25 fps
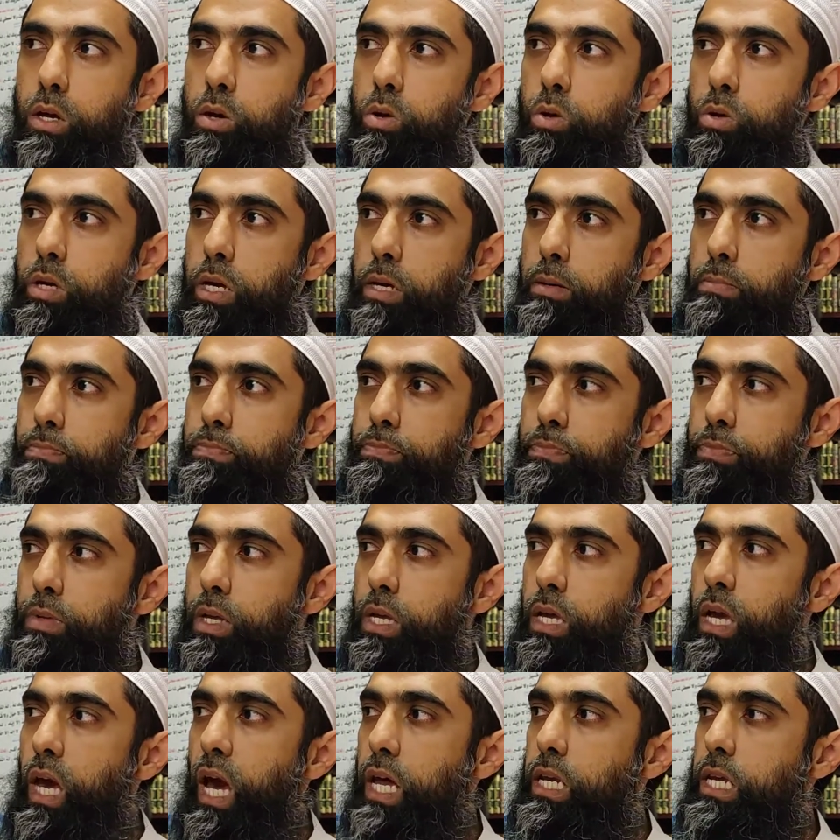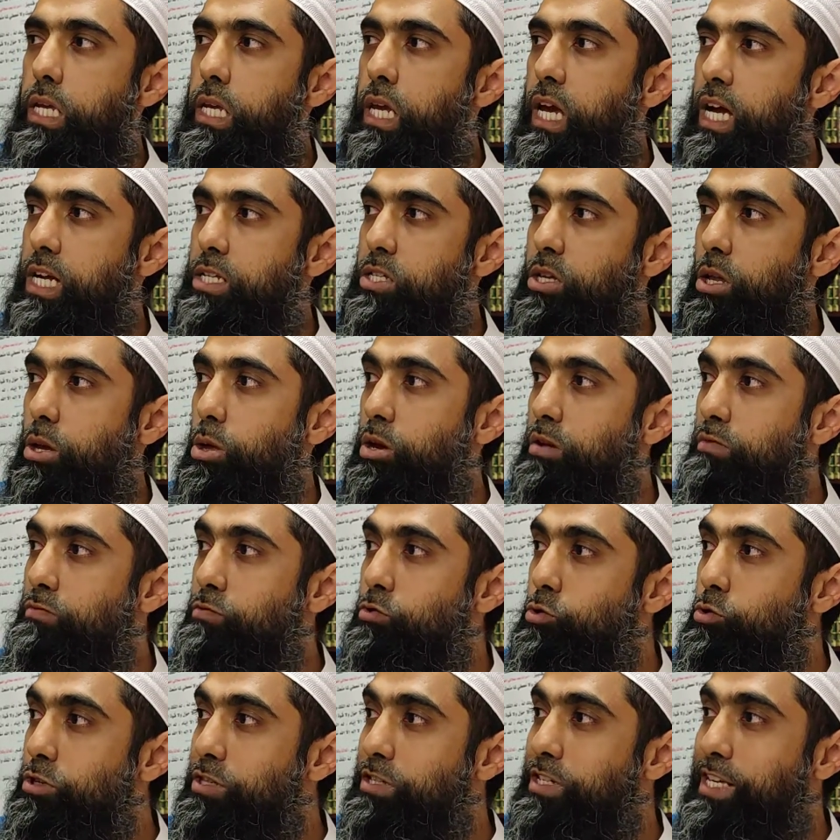Okay? And he has a lot of
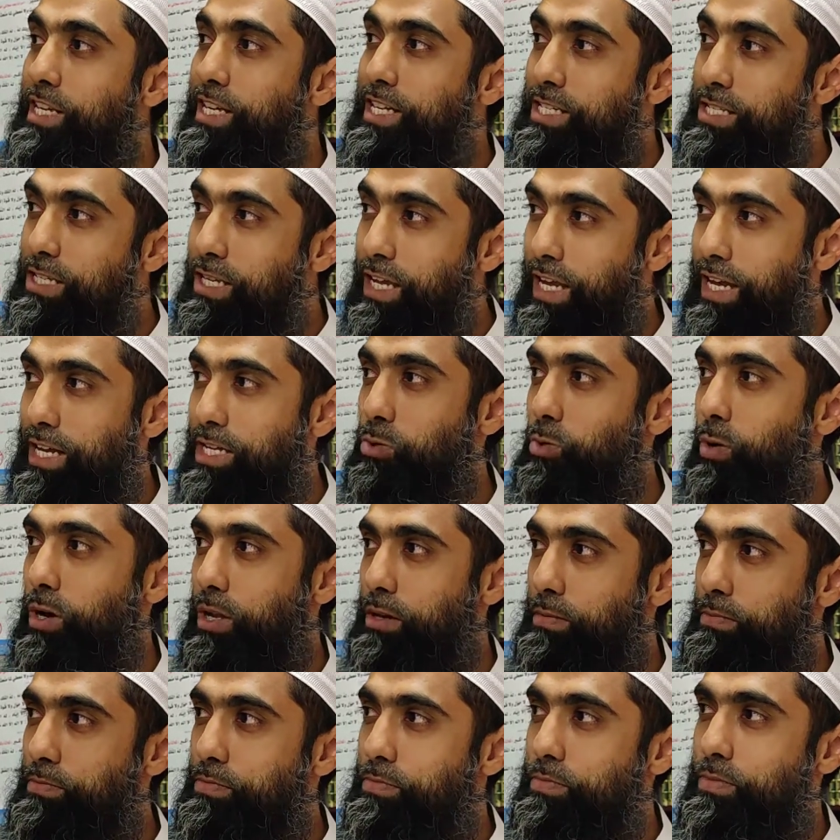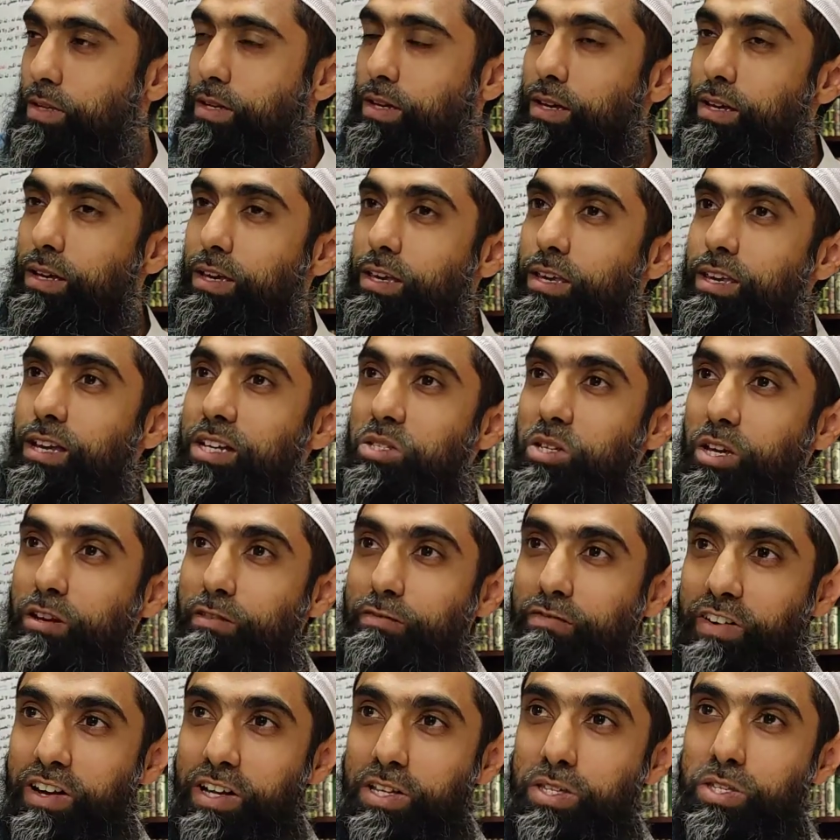good deeds as well. He has
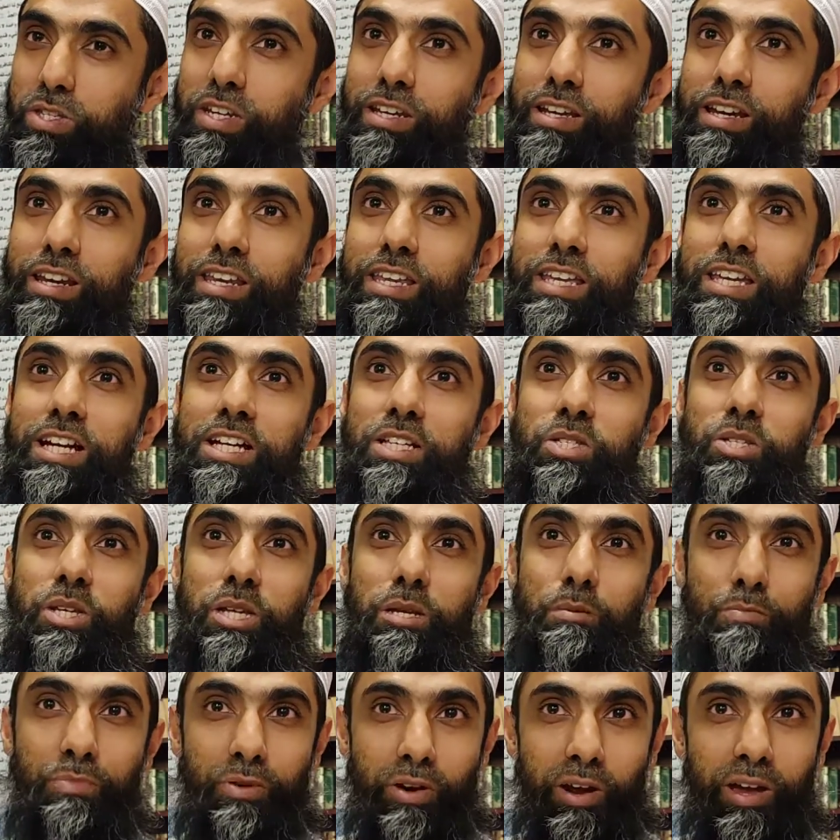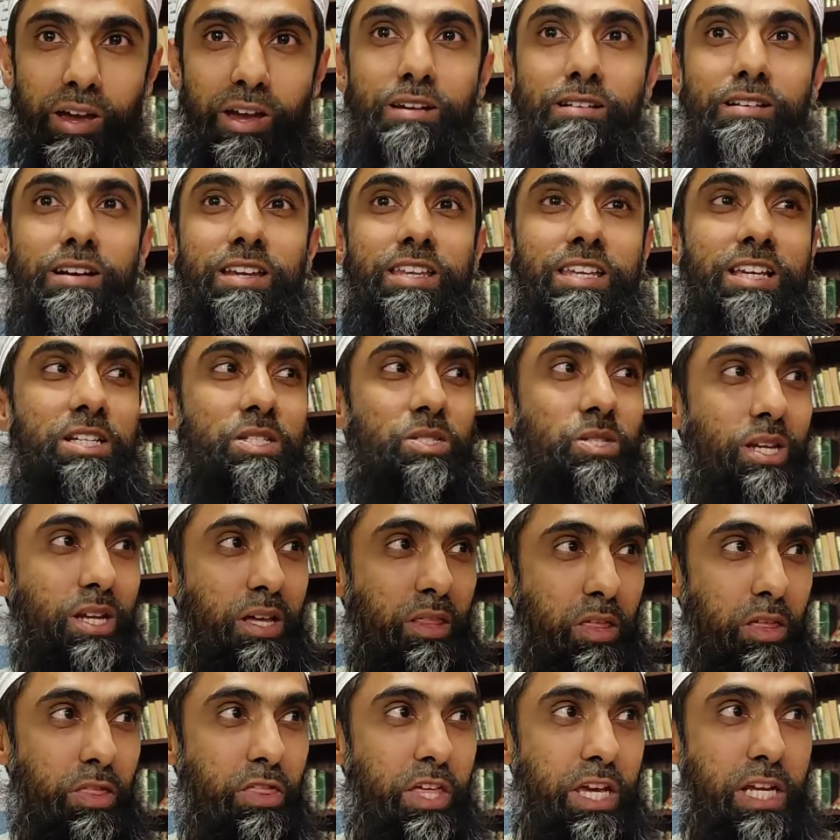done fasting and he has done prayer and he has done
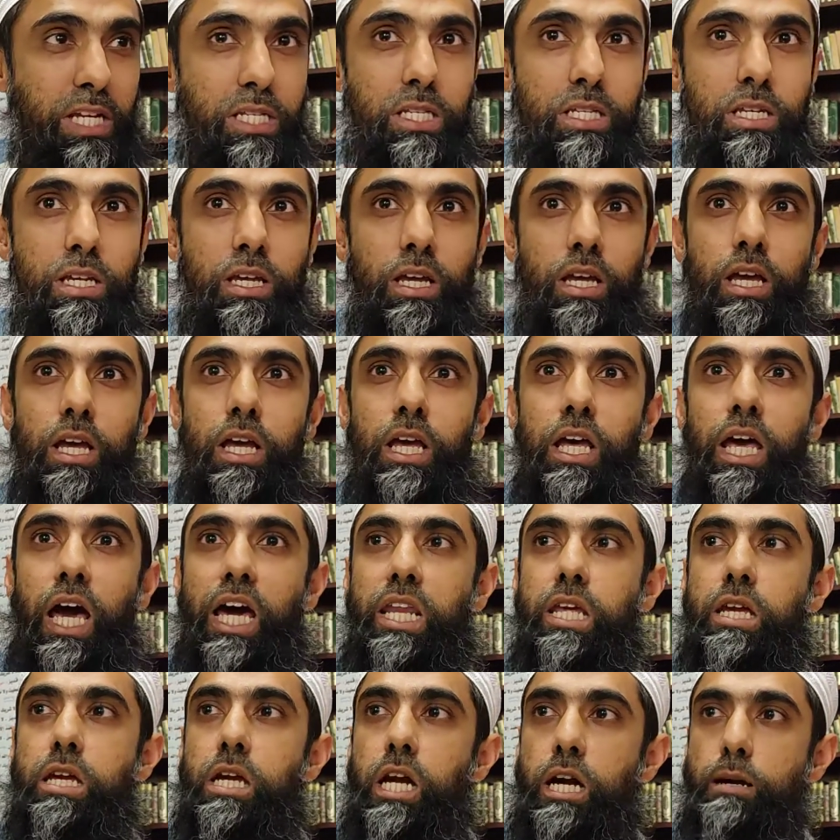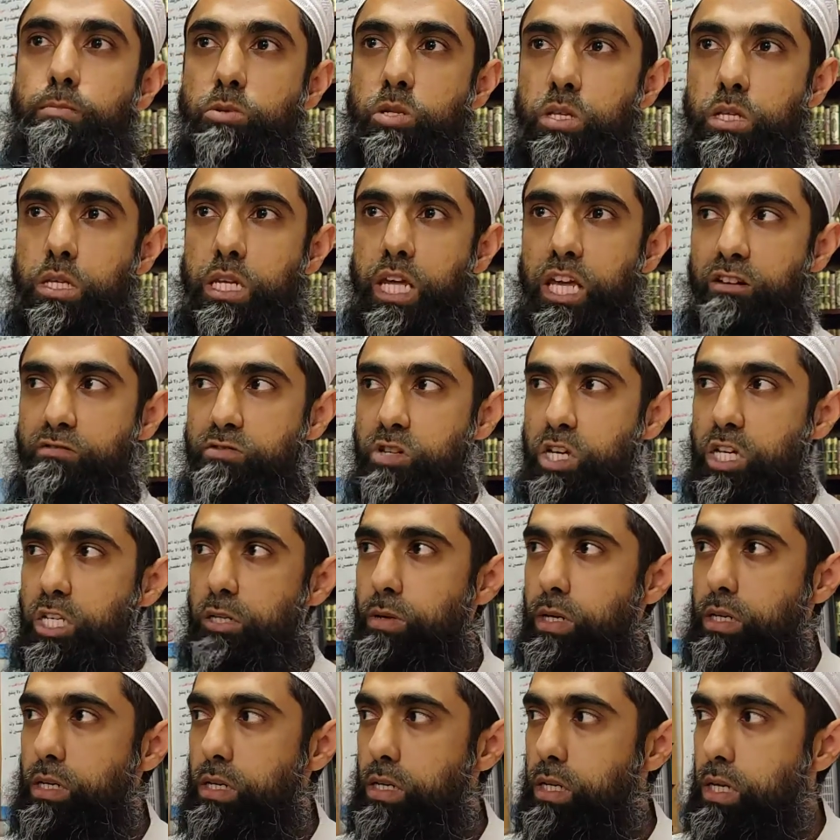other things. And he comes on the Day of
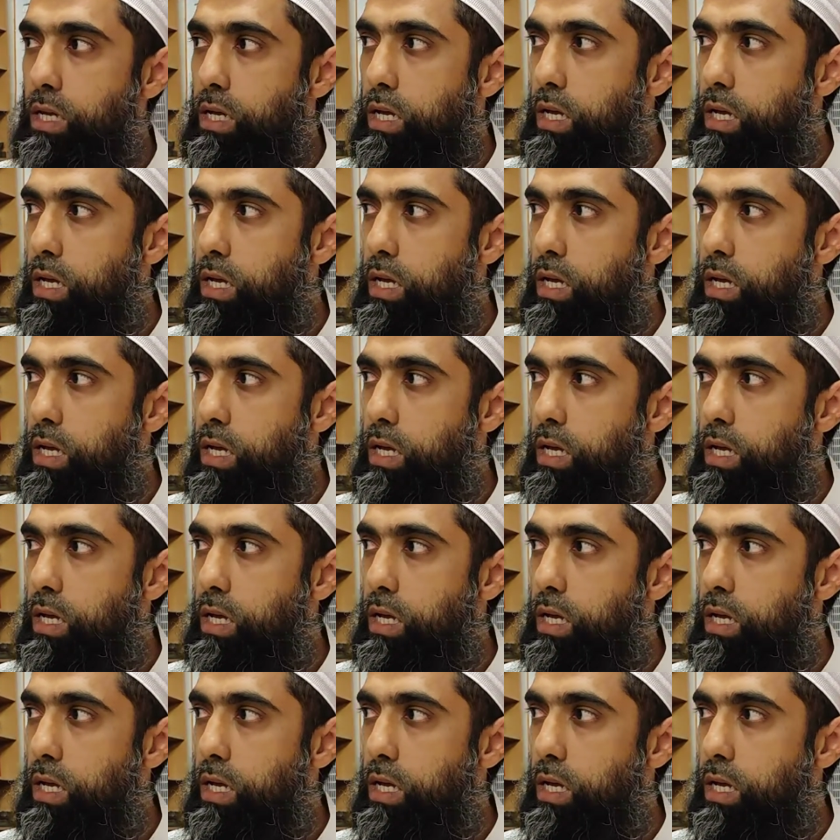Judgment.